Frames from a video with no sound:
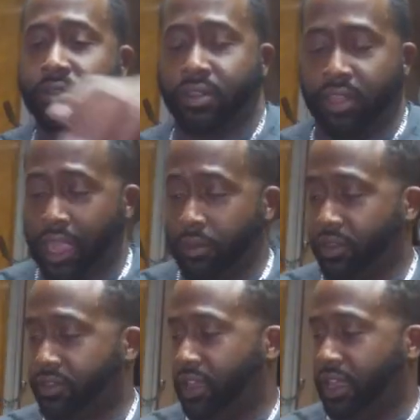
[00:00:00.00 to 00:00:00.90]
so the
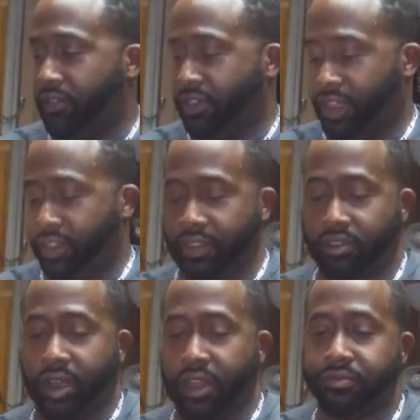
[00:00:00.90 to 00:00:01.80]
camera is seeing everything.
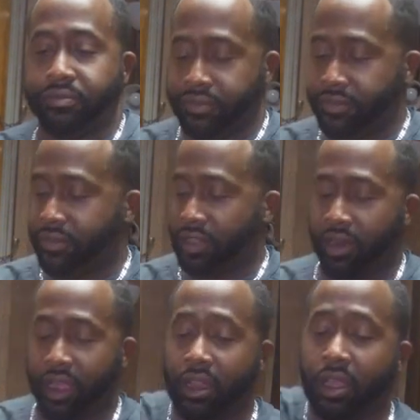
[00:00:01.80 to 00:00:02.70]
That's great.
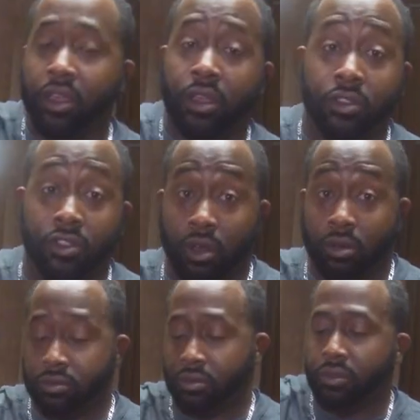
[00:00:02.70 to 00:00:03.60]
All right,
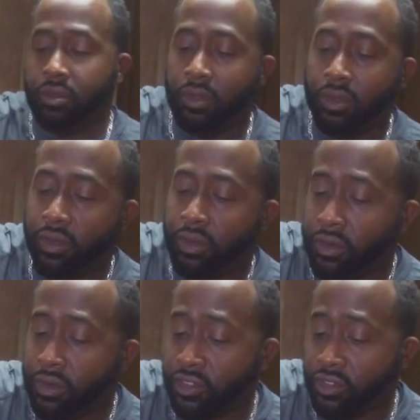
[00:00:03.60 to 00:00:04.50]
so
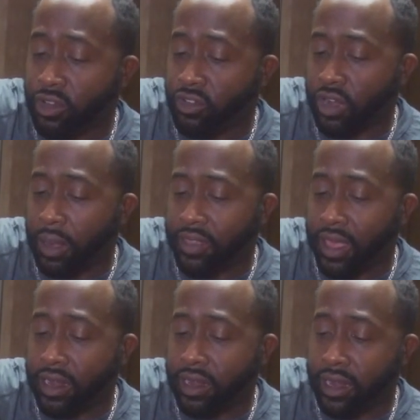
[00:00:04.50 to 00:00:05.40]
I'm just gonna drop
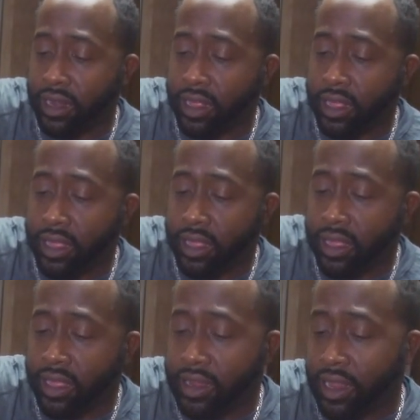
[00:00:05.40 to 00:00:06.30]
that
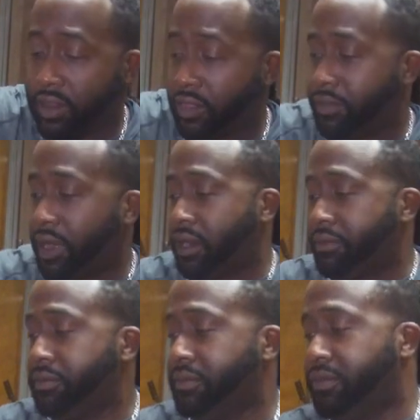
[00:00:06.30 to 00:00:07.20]
down at the
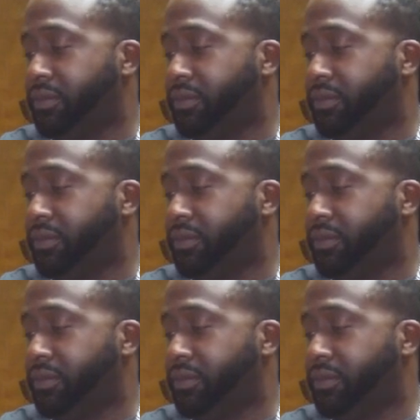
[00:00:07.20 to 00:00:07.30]
bottom.